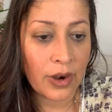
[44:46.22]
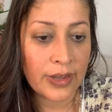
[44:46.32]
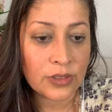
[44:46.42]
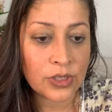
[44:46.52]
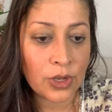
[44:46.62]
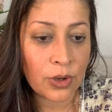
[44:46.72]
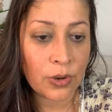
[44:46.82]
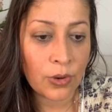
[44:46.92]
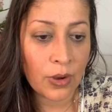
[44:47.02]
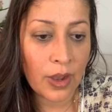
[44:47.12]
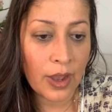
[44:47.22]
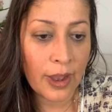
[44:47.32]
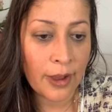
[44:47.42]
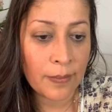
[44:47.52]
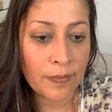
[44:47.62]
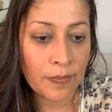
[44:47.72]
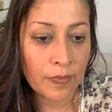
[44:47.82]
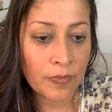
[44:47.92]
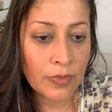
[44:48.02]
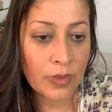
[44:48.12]
all right, so.
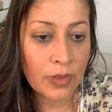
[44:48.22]
Um,